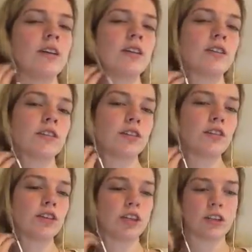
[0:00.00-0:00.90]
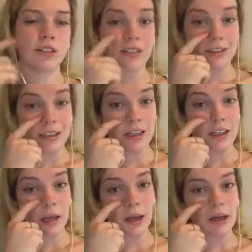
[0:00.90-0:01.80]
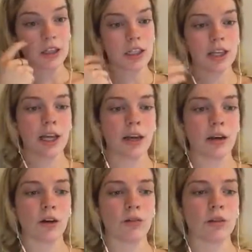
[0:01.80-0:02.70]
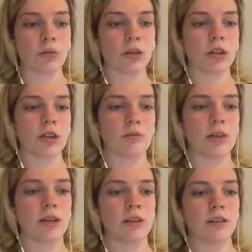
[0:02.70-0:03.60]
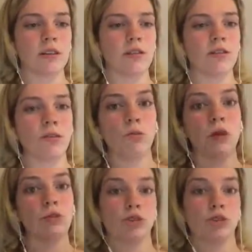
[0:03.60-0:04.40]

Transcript: discouraging to see that she can't go somewhere just because of one